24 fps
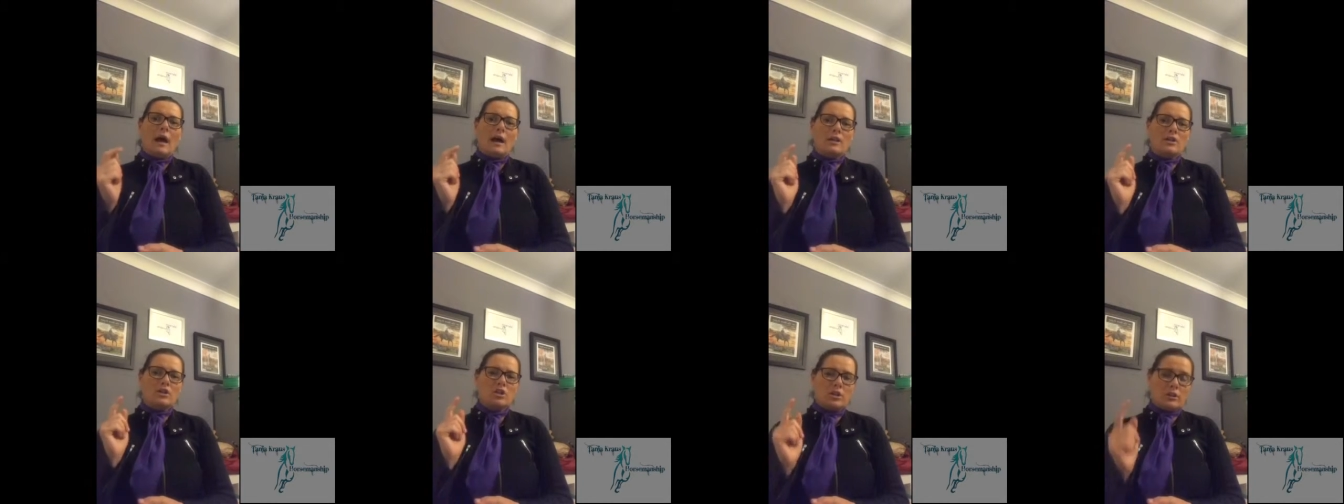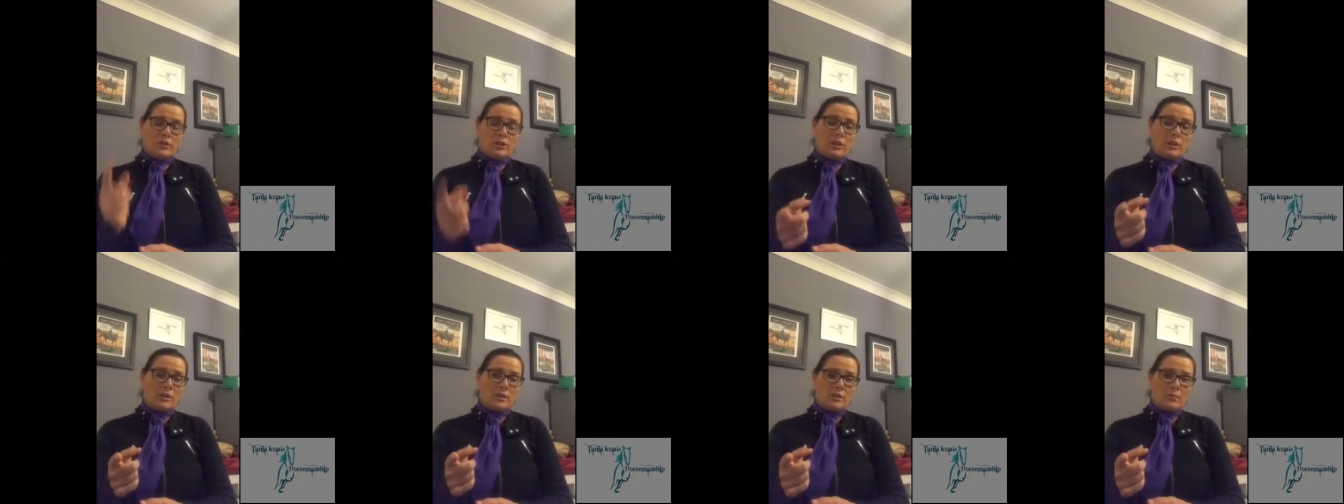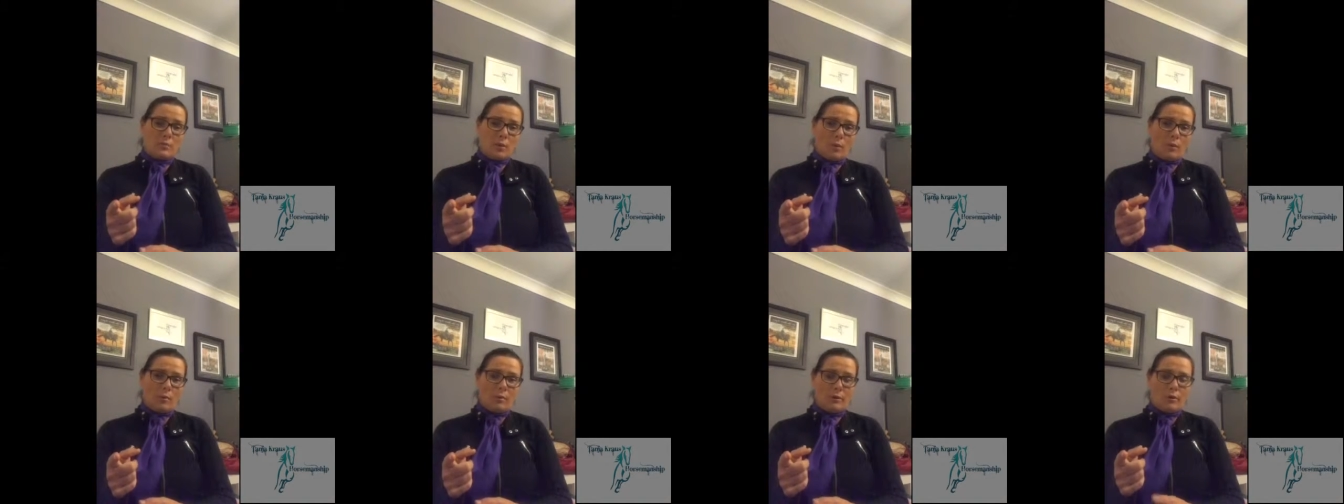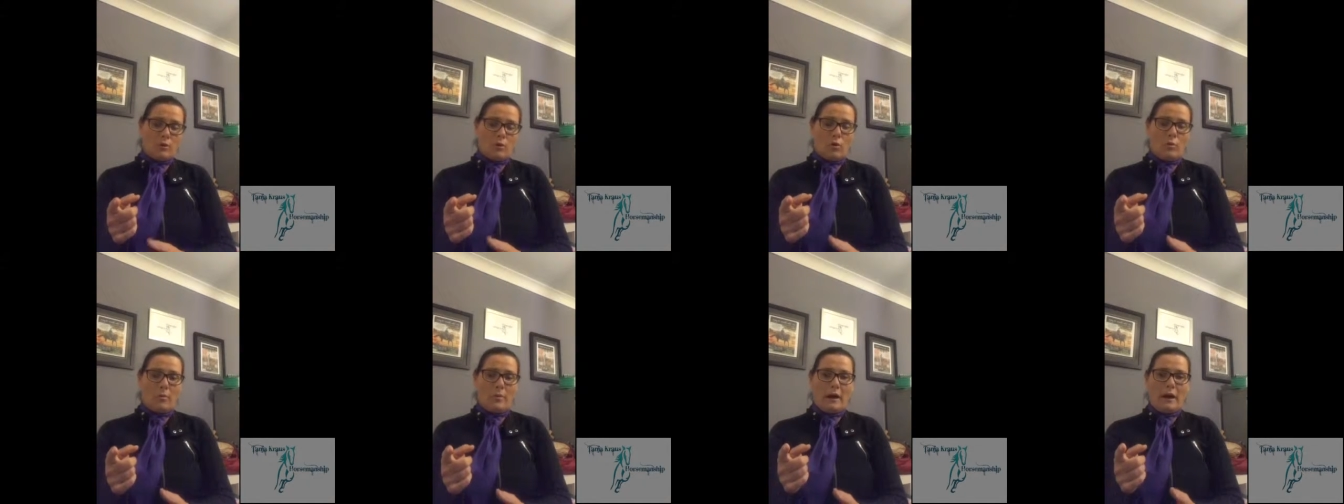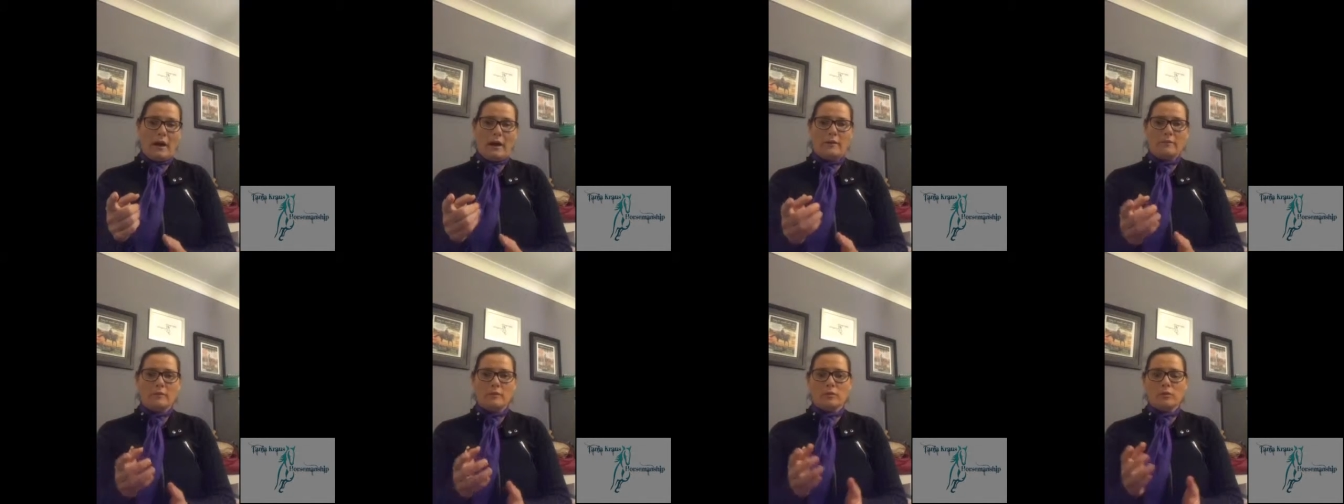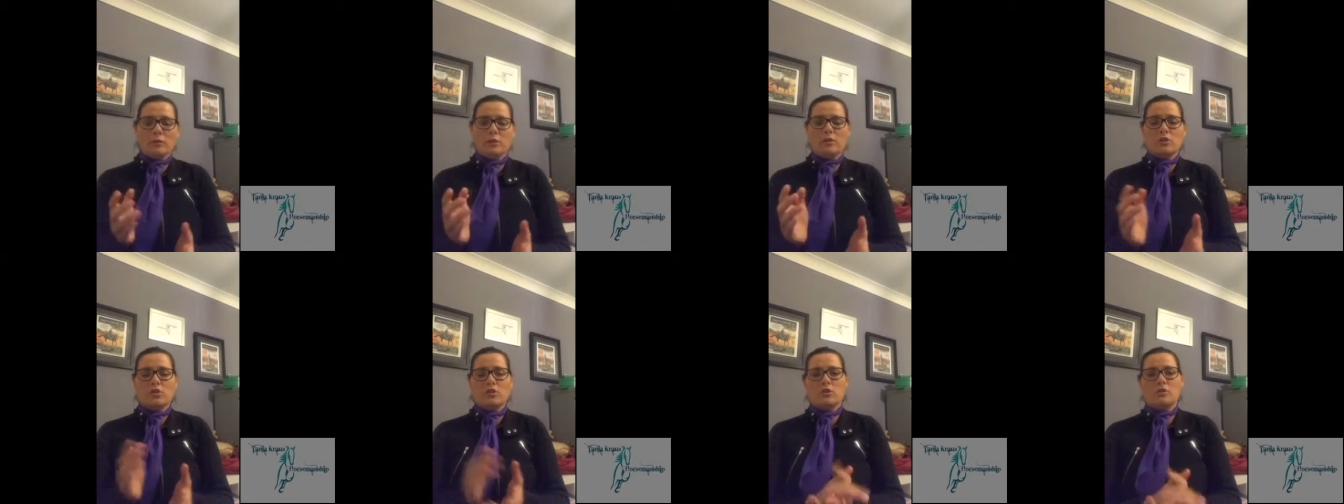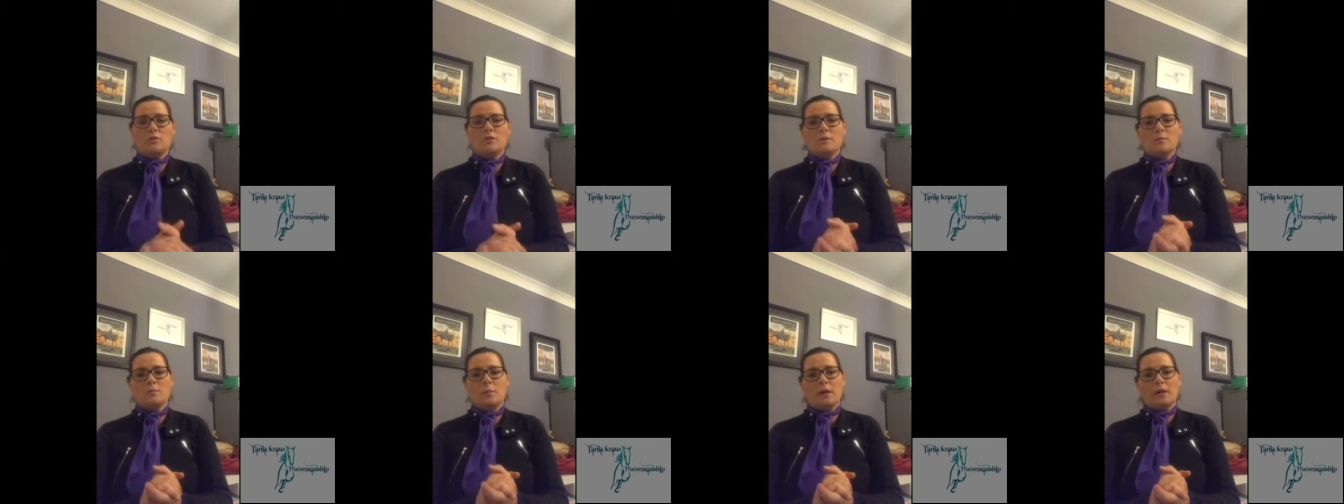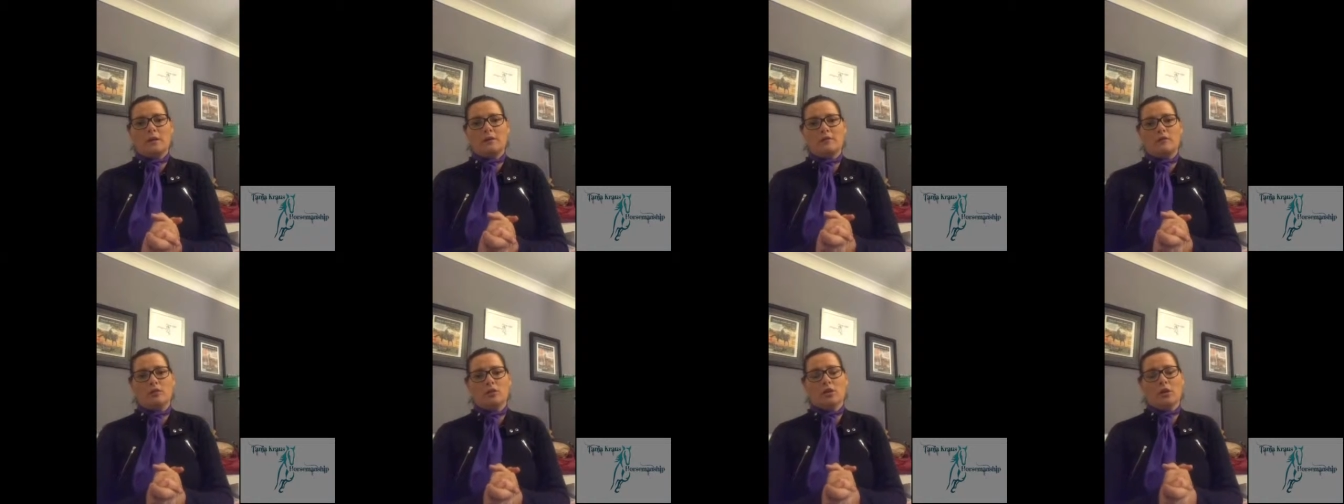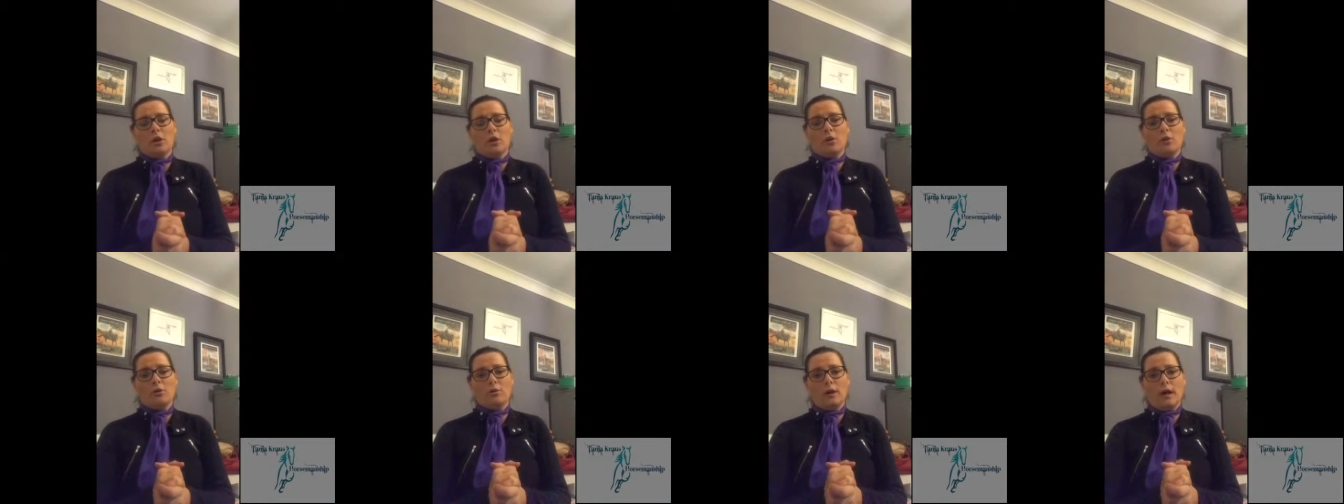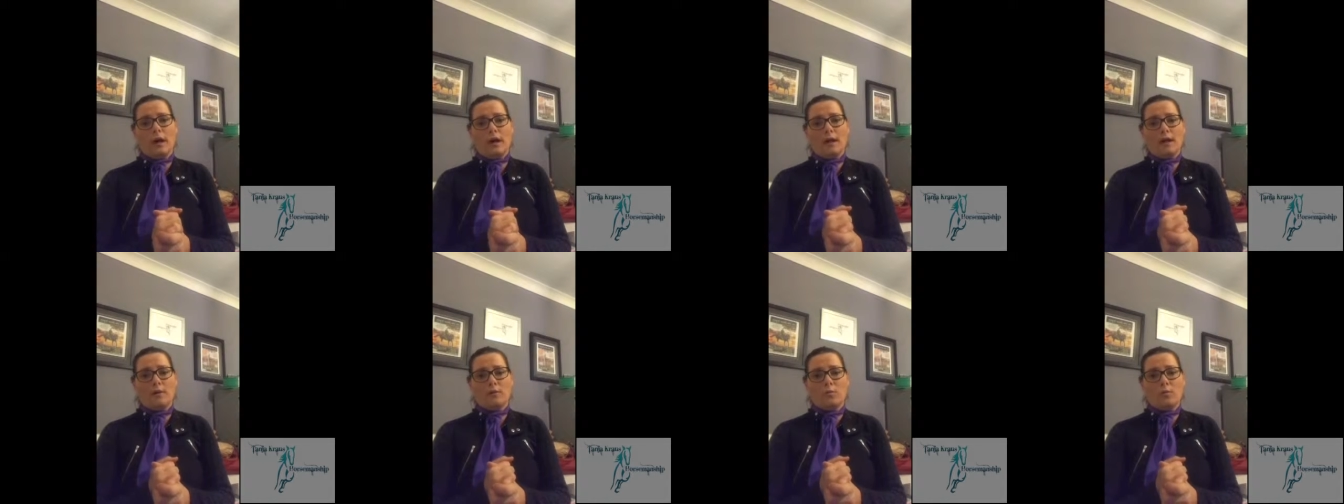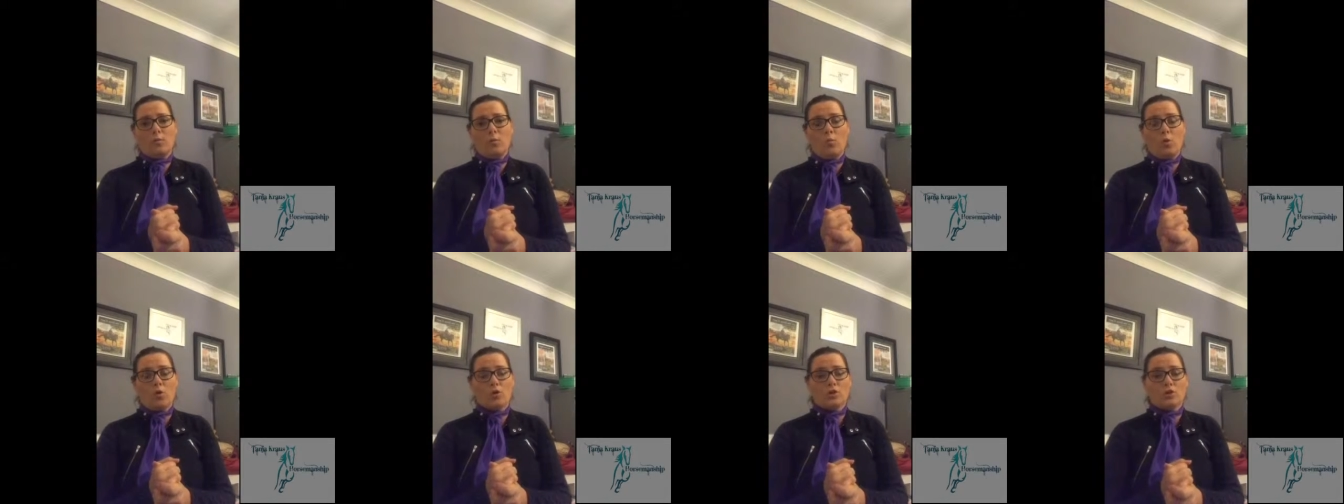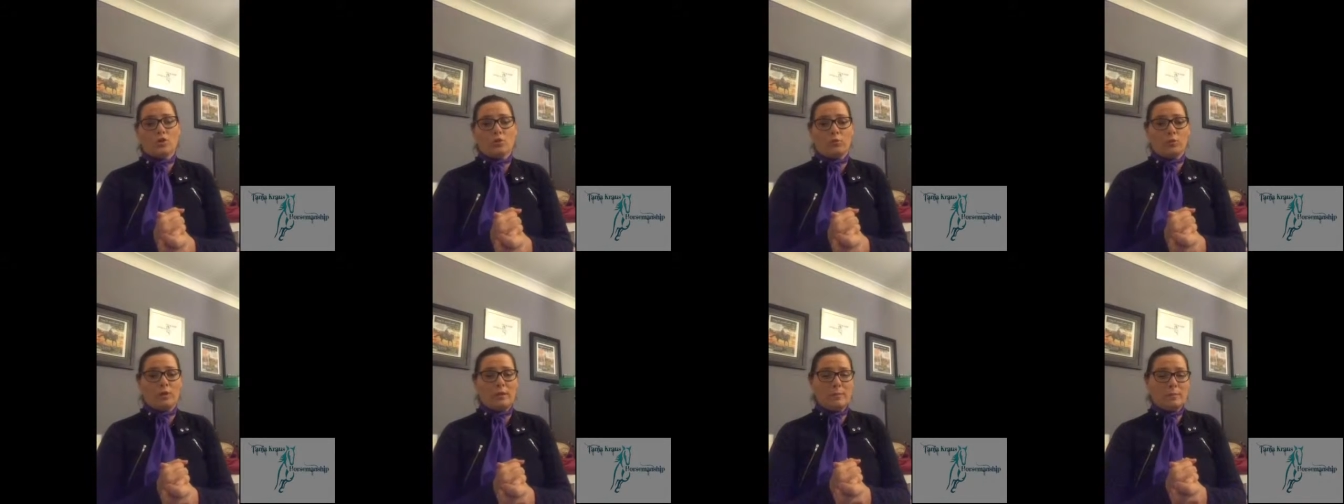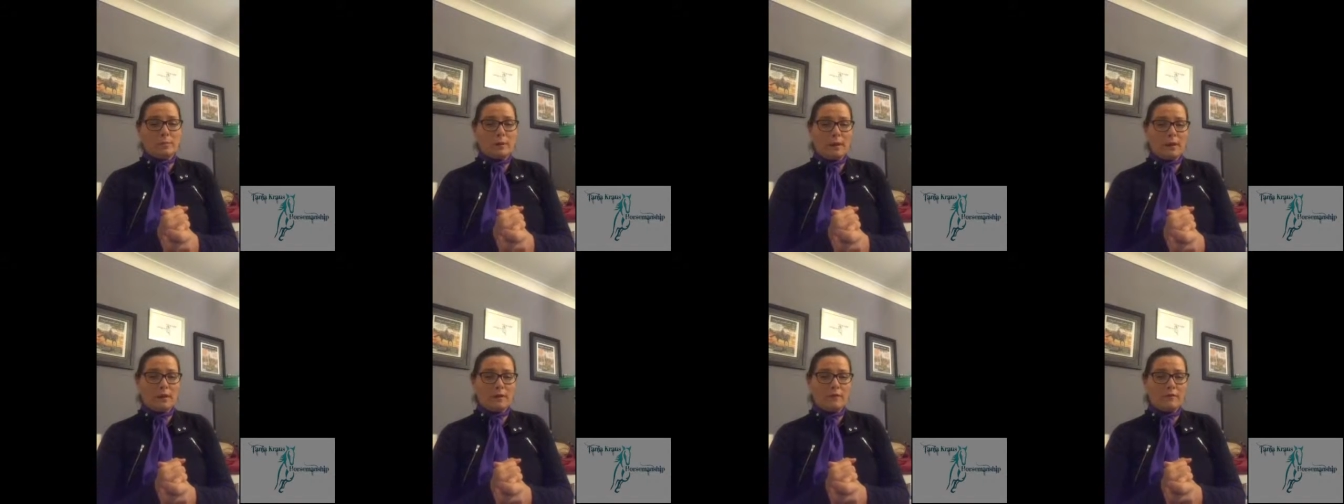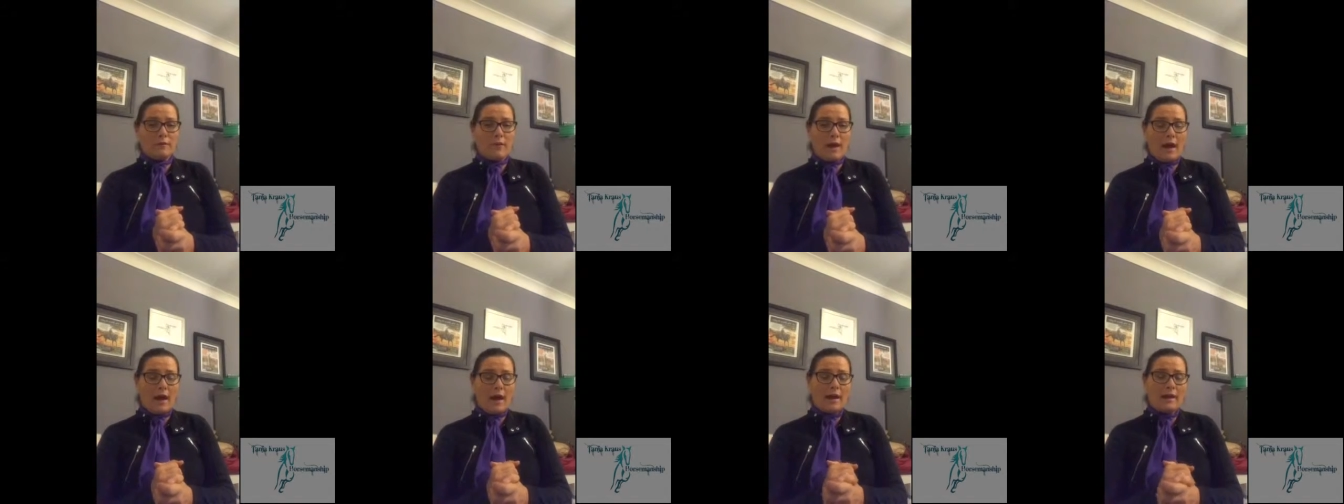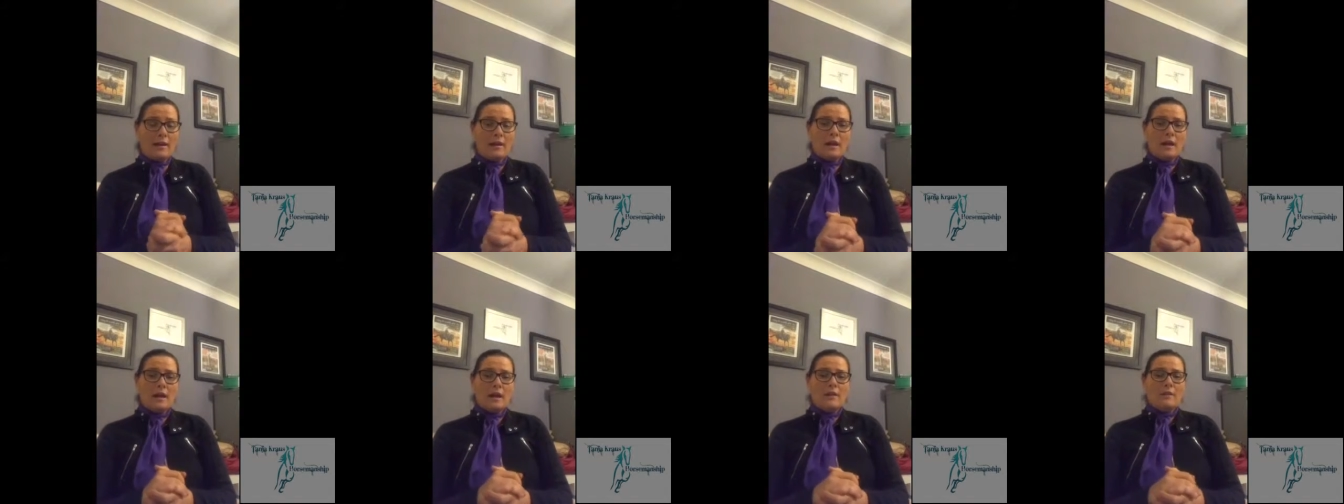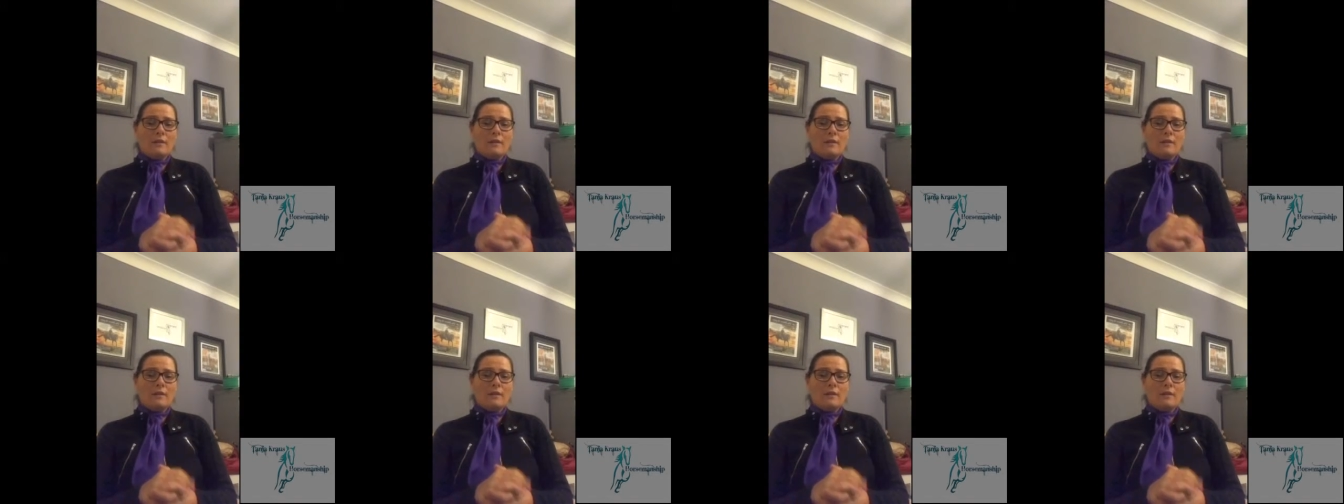Actually, I think it's probably called behavioural issues, but if you go and watch the replay of that,